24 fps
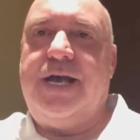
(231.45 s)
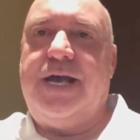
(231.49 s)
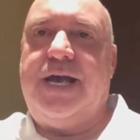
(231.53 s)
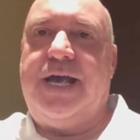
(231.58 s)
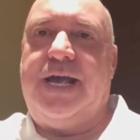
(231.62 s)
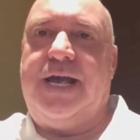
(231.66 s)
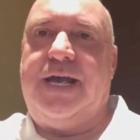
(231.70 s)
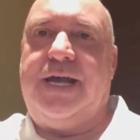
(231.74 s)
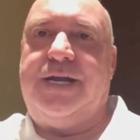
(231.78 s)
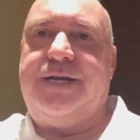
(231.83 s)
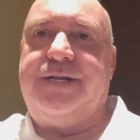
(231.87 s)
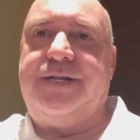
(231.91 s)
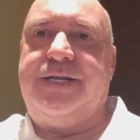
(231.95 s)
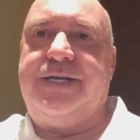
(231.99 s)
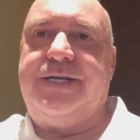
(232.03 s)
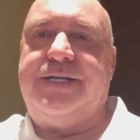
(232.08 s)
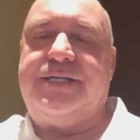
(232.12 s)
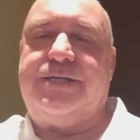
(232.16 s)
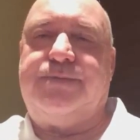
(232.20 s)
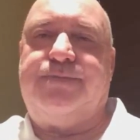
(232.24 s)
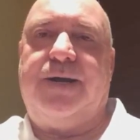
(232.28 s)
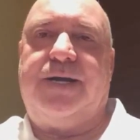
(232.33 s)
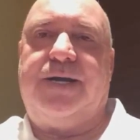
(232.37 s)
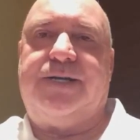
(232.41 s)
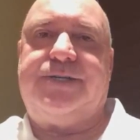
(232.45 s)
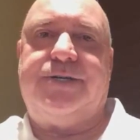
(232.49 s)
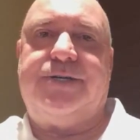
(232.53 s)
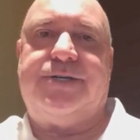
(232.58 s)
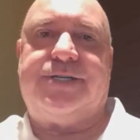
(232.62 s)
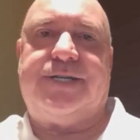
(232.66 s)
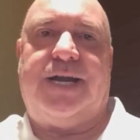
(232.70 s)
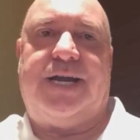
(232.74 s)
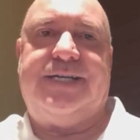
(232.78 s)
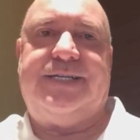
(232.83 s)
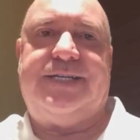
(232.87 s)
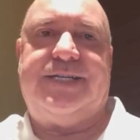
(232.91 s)
And the inspectors
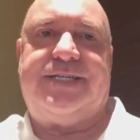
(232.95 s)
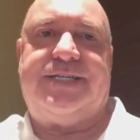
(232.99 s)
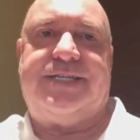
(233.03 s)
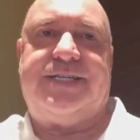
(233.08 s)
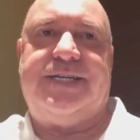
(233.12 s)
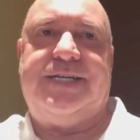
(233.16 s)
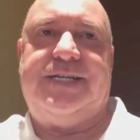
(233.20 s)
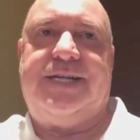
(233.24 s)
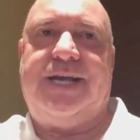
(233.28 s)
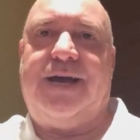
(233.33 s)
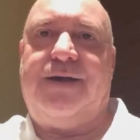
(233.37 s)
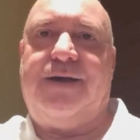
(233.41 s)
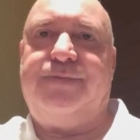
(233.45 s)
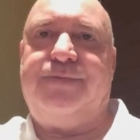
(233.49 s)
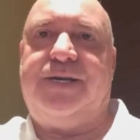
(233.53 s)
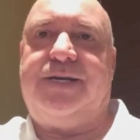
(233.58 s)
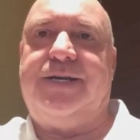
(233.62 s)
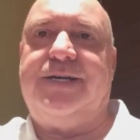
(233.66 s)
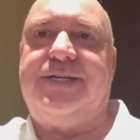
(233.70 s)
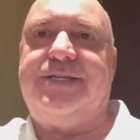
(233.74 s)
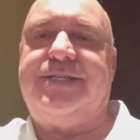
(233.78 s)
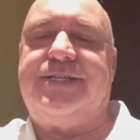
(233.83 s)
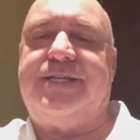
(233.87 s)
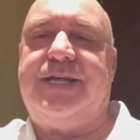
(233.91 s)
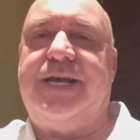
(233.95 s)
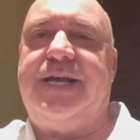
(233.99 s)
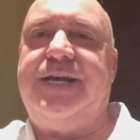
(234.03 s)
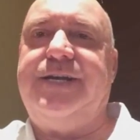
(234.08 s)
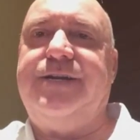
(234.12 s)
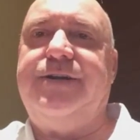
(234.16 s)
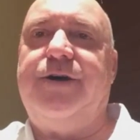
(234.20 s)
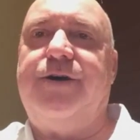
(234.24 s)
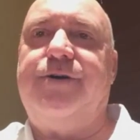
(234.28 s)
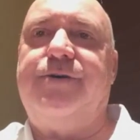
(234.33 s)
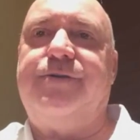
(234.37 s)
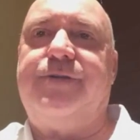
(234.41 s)
like to see that because they
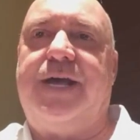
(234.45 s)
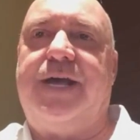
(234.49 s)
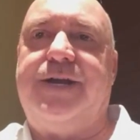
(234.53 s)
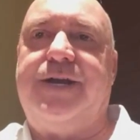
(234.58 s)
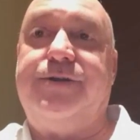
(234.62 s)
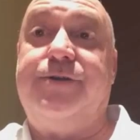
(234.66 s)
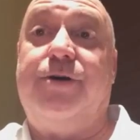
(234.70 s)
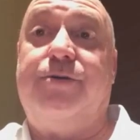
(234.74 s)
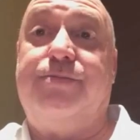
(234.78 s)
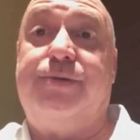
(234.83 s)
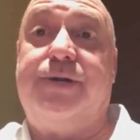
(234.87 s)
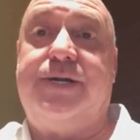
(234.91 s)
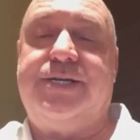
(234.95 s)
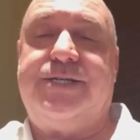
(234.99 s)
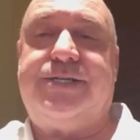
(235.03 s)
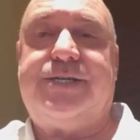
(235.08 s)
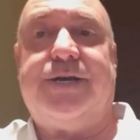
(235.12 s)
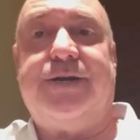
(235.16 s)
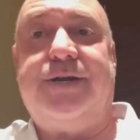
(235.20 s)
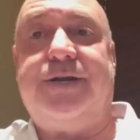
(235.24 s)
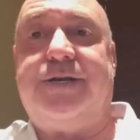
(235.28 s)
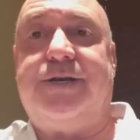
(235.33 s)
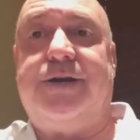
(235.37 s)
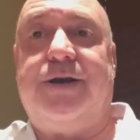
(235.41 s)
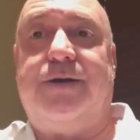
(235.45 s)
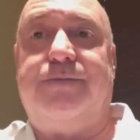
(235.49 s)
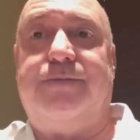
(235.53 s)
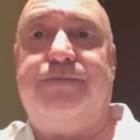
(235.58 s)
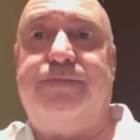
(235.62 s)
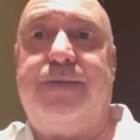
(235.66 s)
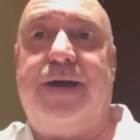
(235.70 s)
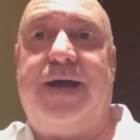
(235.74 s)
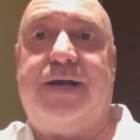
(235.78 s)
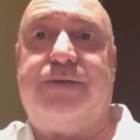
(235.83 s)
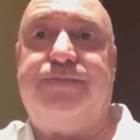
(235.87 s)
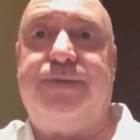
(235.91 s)
know that nobody's going to come
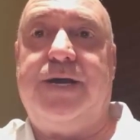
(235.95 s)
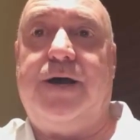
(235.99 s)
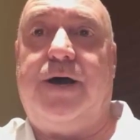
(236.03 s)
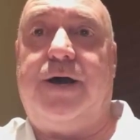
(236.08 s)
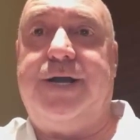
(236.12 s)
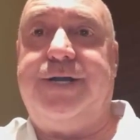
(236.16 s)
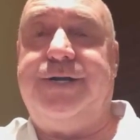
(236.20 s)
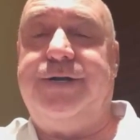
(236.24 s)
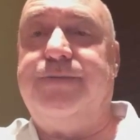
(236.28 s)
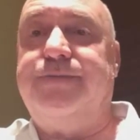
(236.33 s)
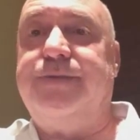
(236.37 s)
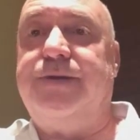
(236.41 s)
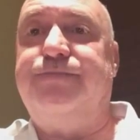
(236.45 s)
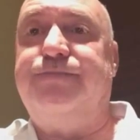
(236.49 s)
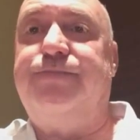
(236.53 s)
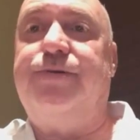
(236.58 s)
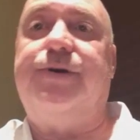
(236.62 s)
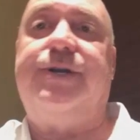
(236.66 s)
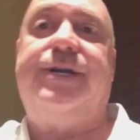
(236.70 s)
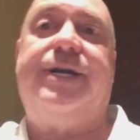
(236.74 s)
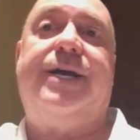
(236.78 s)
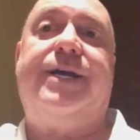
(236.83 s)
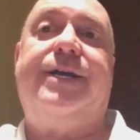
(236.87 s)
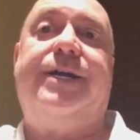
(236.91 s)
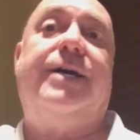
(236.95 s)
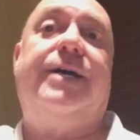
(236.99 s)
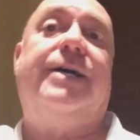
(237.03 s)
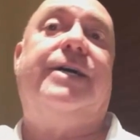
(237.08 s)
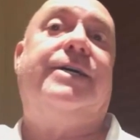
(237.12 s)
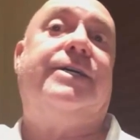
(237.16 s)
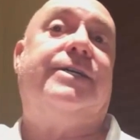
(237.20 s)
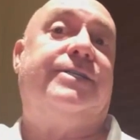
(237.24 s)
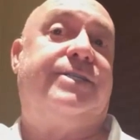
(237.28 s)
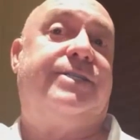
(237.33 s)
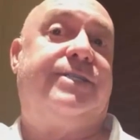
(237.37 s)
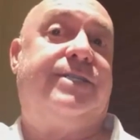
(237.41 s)
back behind them and put in
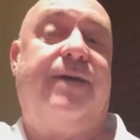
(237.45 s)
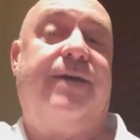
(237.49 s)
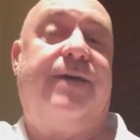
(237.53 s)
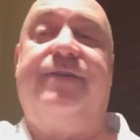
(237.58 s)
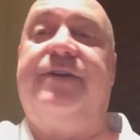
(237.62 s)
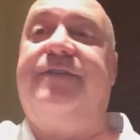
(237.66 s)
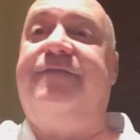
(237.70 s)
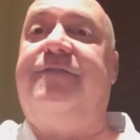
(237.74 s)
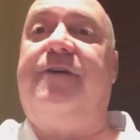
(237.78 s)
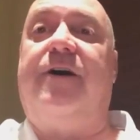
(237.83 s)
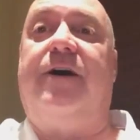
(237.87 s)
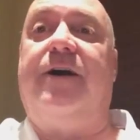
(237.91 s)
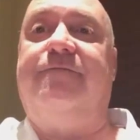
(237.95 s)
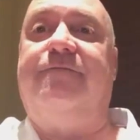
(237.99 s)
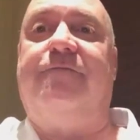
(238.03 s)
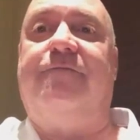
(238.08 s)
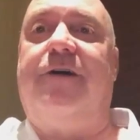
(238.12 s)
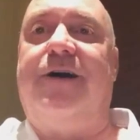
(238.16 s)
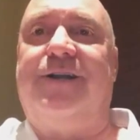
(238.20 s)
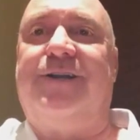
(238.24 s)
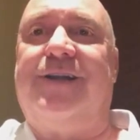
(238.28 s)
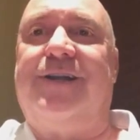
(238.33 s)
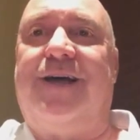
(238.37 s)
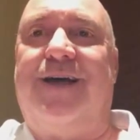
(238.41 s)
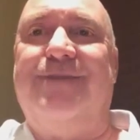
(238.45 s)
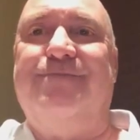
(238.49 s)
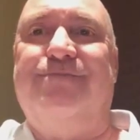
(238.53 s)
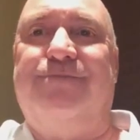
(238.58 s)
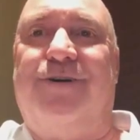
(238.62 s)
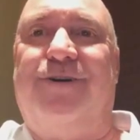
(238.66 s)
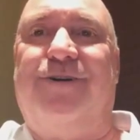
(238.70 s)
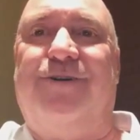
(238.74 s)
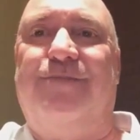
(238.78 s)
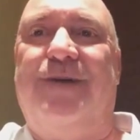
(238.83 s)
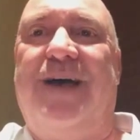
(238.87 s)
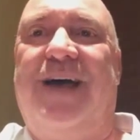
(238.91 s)
a 75-watt light
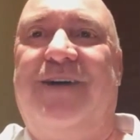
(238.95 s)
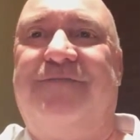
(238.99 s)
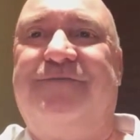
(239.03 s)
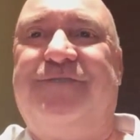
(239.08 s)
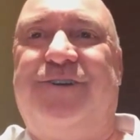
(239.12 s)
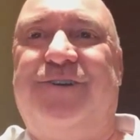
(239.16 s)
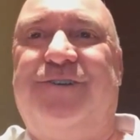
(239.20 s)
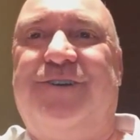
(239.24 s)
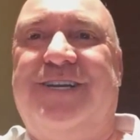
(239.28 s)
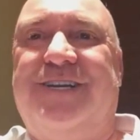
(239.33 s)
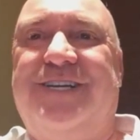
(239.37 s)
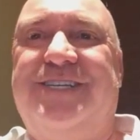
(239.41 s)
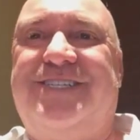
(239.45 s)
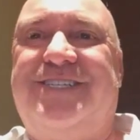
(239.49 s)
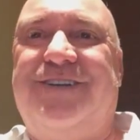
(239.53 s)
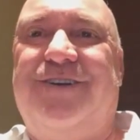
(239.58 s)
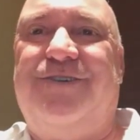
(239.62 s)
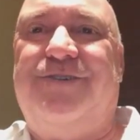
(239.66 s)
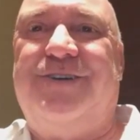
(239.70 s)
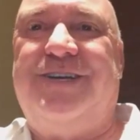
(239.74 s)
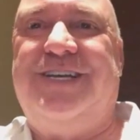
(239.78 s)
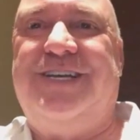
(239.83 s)
bulb after it. So